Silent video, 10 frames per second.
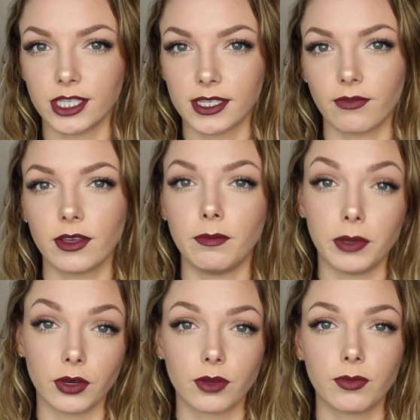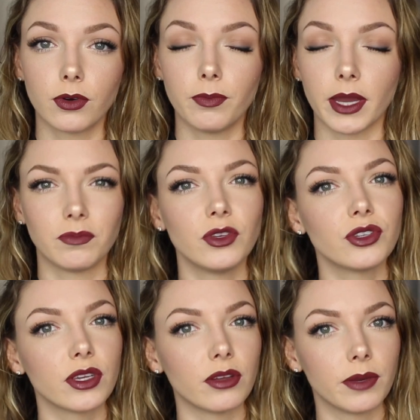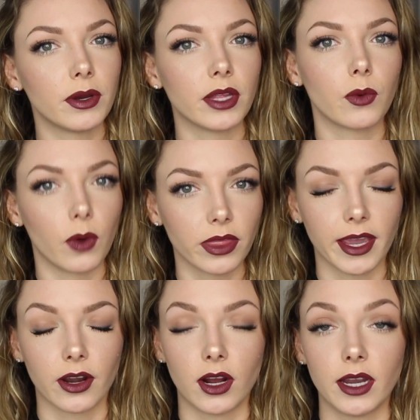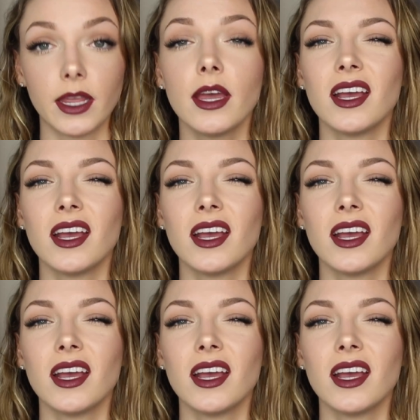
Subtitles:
It's definitely buildable, but usually only put like one layer on,